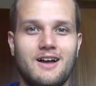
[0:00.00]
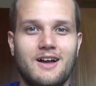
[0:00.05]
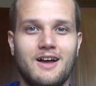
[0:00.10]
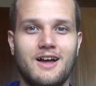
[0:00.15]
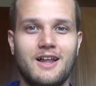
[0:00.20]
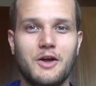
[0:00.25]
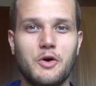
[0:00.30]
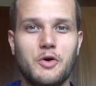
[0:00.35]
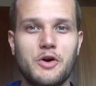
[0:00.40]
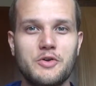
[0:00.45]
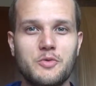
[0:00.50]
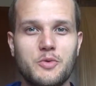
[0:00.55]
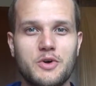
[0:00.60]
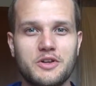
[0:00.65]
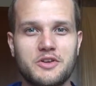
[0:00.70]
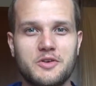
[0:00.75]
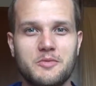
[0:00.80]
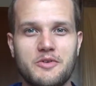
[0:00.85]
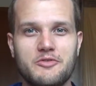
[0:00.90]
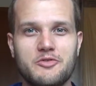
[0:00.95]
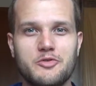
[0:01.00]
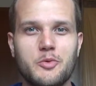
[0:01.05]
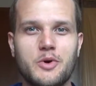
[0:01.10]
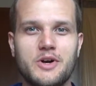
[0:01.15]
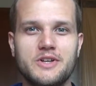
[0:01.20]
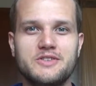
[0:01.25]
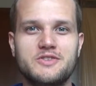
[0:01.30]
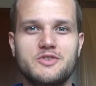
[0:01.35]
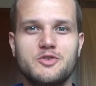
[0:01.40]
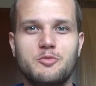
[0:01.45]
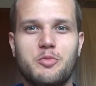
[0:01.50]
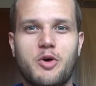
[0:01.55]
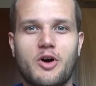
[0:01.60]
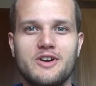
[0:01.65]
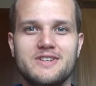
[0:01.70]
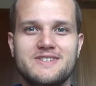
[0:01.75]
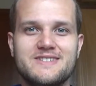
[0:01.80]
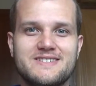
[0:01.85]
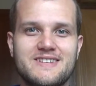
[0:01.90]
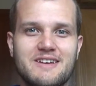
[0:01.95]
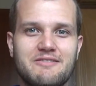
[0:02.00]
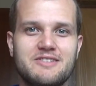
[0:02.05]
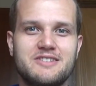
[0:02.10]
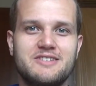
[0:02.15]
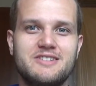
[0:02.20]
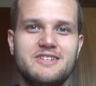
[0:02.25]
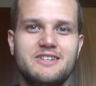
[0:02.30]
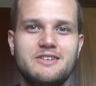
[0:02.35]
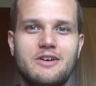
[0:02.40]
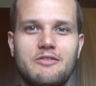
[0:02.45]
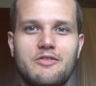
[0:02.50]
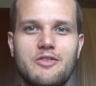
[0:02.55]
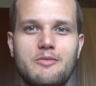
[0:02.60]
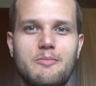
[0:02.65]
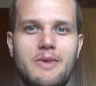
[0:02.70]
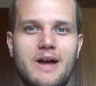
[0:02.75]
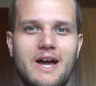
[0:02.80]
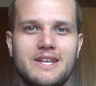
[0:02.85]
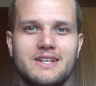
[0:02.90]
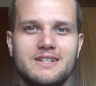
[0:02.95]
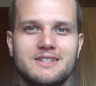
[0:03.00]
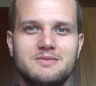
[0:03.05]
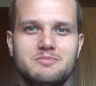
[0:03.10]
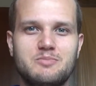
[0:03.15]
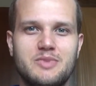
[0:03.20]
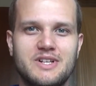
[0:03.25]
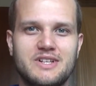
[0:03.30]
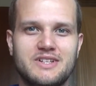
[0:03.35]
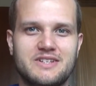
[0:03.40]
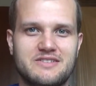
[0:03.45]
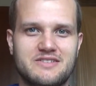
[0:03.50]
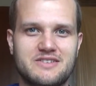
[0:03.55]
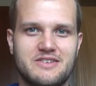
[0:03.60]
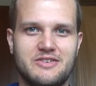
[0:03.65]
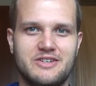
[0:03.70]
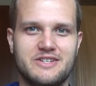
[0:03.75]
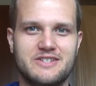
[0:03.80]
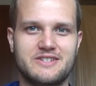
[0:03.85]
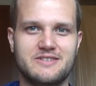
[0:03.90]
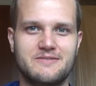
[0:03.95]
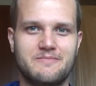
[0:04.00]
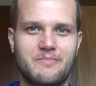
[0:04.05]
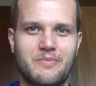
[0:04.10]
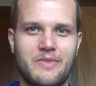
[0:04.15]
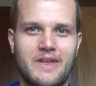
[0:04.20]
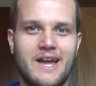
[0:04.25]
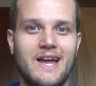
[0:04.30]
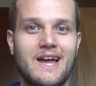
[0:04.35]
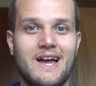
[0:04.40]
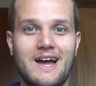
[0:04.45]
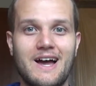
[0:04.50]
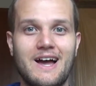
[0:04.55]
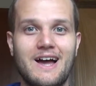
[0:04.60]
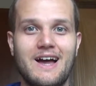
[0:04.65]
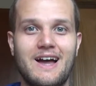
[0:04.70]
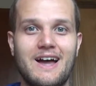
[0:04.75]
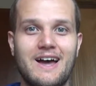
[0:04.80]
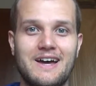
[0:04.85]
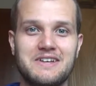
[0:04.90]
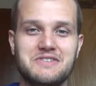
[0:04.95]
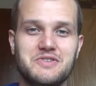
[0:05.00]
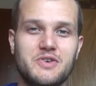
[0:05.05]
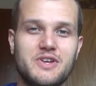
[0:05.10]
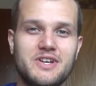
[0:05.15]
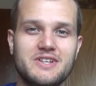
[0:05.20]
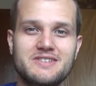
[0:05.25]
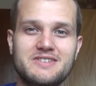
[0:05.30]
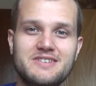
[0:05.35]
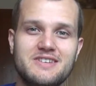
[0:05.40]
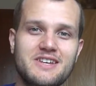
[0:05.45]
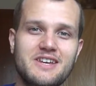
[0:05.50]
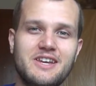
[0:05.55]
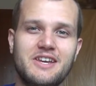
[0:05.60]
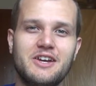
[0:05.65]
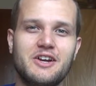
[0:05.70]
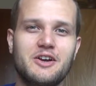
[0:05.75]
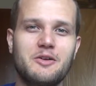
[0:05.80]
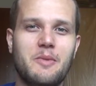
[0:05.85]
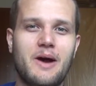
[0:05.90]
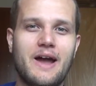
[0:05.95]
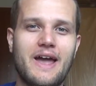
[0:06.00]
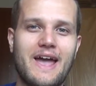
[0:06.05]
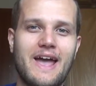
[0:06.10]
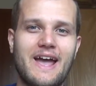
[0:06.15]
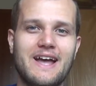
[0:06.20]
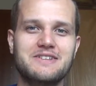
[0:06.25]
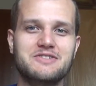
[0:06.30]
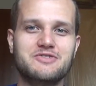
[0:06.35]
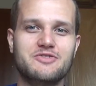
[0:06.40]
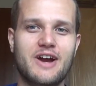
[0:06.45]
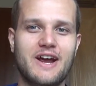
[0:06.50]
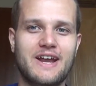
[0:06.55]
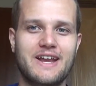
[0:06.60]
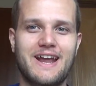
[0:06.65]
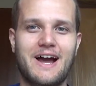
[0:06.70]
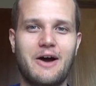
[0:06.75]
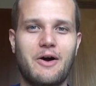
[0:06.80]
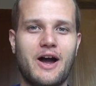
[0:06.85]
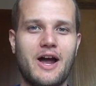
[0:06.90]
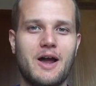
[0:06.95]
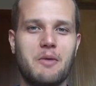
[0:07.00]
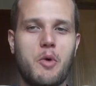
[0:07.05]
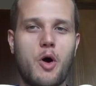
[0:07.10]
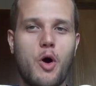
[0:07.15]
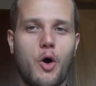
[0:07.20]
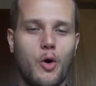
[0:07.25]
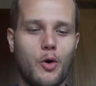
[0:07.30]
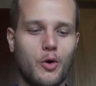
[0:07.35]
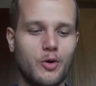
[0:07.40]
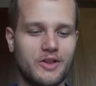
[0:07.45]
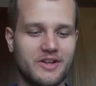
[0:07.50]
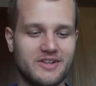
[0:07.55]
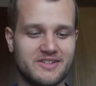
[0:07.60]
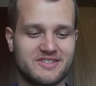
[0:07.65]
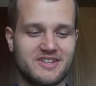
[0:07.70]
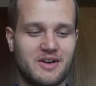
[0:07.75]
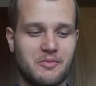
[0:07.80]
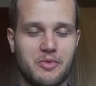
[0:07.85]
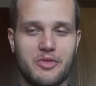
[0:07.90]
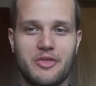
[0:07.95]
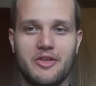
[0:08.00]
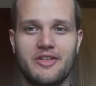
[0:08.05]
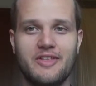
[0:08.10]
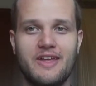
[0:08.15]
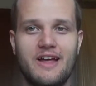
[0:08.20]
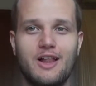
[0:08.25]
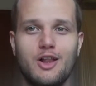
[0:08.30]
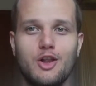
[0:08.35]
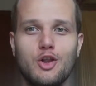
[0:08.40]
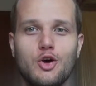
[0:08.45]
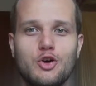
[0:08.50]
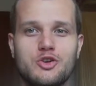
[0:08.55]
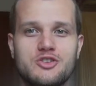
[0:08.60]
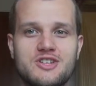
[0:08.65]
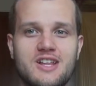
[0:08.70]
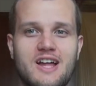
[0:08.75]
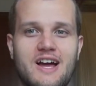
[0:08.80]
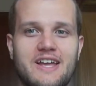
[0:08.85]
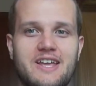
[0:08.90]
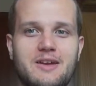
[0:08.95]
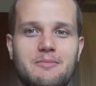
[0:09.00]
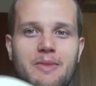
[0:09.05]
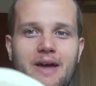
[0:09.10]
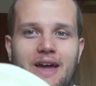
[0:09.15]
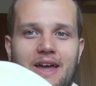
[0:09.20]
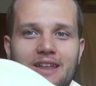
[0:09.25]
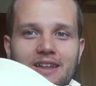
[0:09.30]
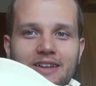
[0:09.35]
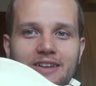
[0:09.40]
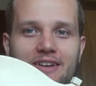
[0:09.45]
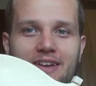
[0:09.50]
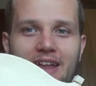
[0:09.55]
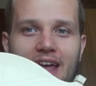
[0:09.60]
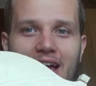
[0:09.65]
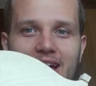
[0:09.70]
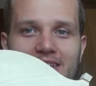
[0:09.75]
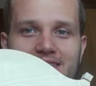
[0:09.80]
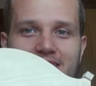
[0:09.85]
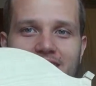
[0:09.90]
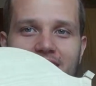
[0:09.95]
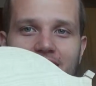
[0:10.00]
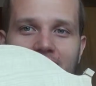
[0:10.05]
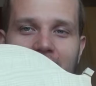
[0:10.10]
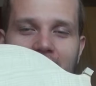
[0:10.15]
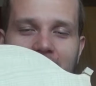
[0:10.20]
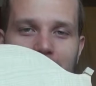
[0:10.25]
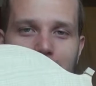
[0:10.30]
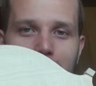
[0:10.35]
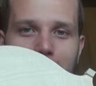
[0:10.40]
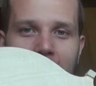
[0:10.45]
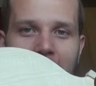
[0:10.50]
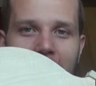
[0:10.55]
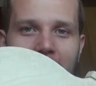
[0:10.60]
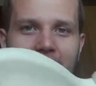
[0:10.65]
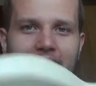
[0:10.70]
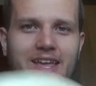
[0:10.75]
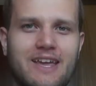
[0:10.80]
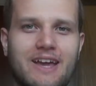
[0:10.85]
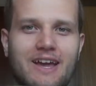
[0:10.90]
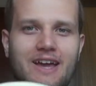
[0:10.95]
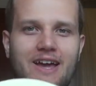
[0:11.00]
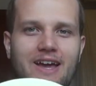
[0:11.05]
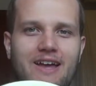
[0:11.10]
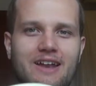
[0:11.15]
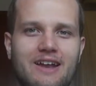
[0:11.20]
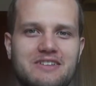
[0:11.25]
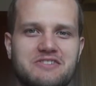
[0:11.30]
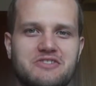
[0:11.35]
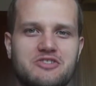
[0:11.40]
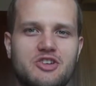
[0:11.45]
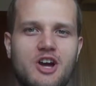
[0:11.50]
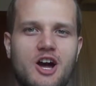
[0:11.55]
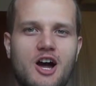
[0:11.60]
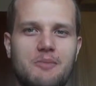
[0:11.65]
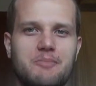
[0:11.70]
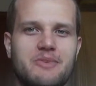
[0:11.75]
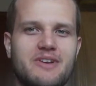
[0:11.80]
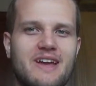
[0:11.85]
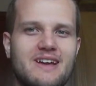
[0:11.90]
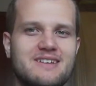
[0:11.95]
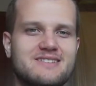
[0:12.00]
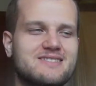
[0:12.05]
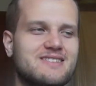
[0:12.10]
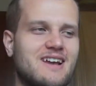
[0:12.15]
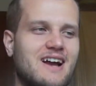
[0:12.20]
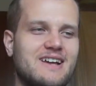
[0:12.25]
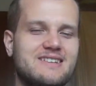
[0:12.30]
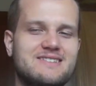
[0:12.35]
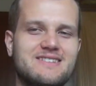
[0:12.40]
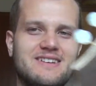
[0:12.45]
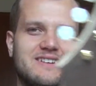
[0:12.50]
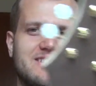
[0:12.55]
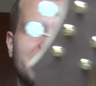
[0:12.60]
Hello and welcome everyone to part 17 of the Mandolin building series. As you can see here in my hands right now, I am holding something that looks like a mandolin. It has a back, it has a top, it has sides, and